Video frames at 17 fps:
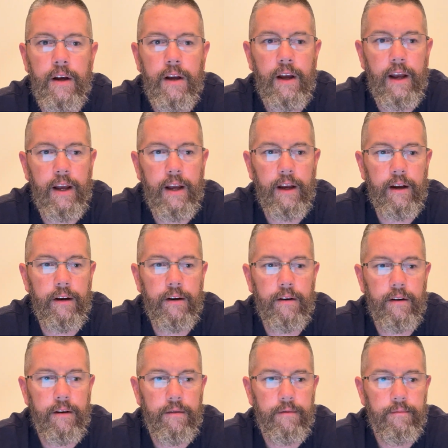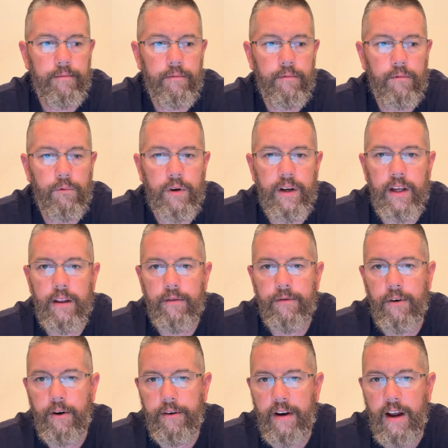and we get the
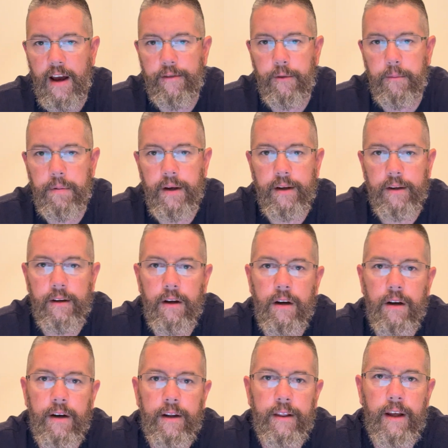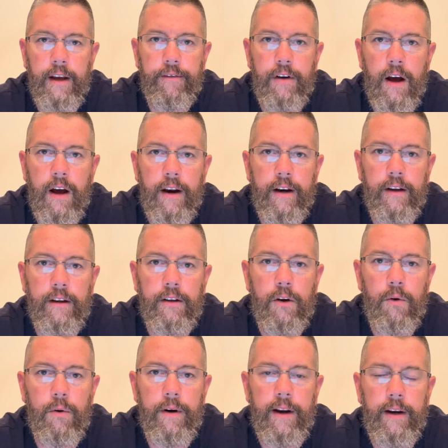first half of pig done and they've got it
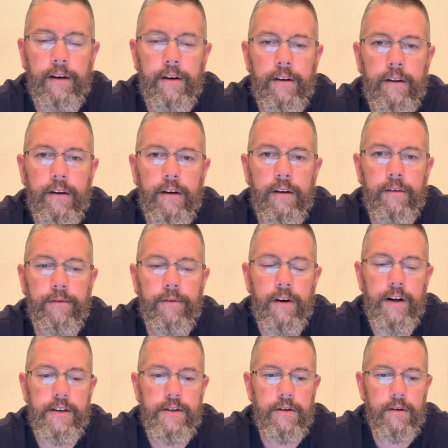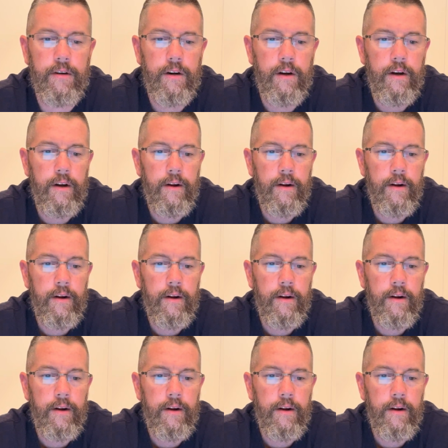going into their freezer,